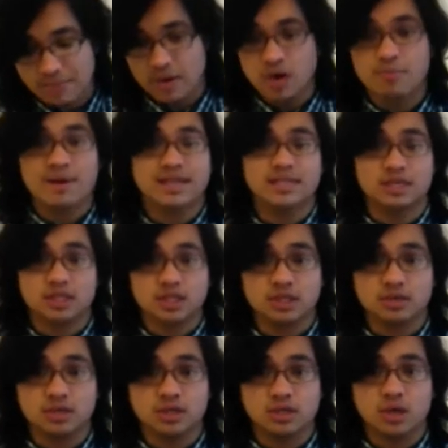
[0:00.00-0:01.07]

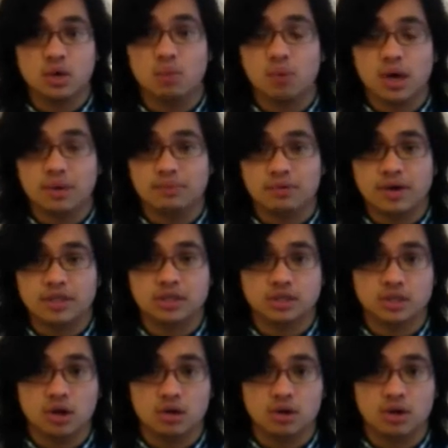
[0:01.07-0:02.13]

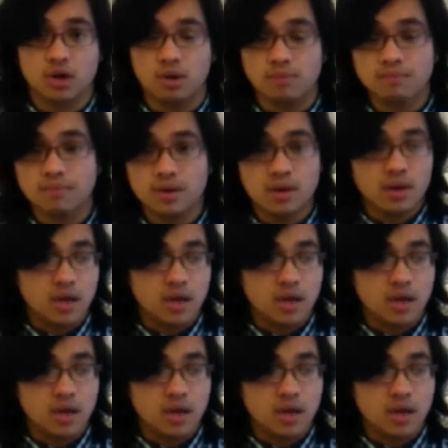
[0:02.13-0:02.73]
pneumatictuner.wordpress.com.